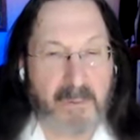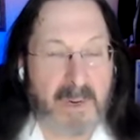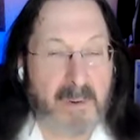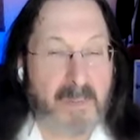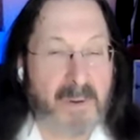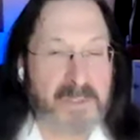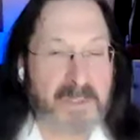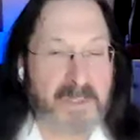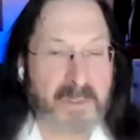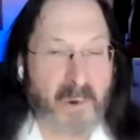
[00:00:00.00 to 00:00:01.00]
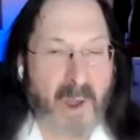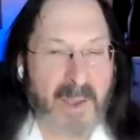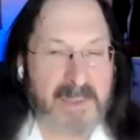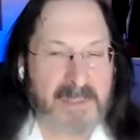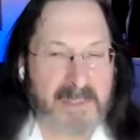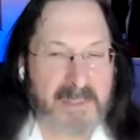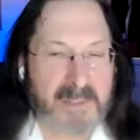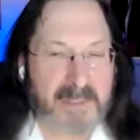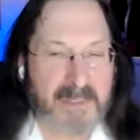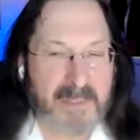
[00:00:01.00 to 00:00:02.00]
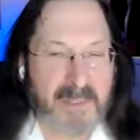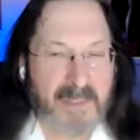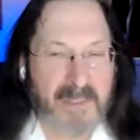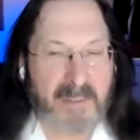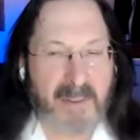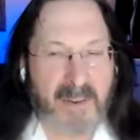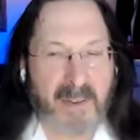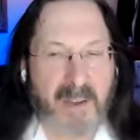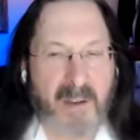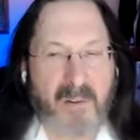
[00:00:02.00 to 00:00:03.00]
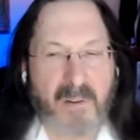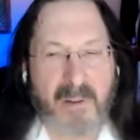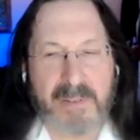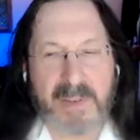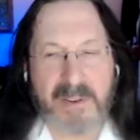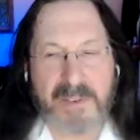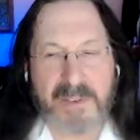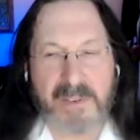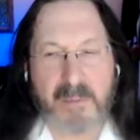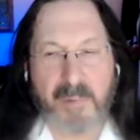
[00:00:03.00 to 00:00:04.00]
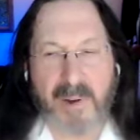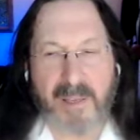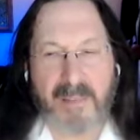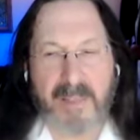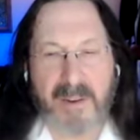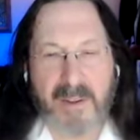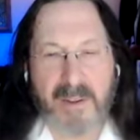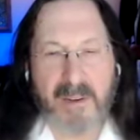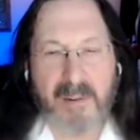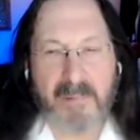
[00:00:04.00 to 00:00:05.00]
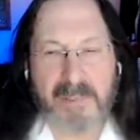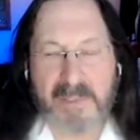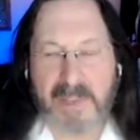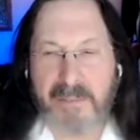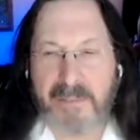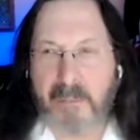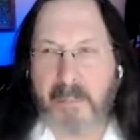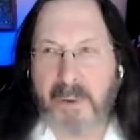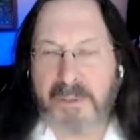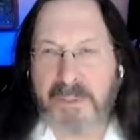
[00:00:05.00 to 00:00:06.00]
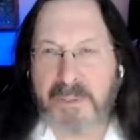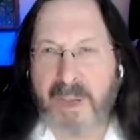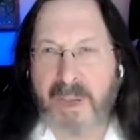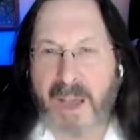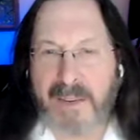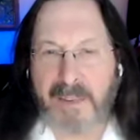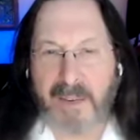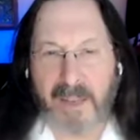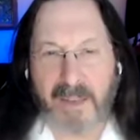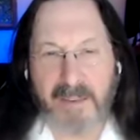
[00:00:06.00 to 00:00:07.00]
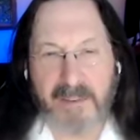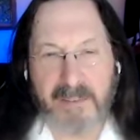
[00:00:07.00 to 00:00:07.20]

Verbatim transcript: So when an emotion arises, letting go of attention to the breath and receive the emotion kindly.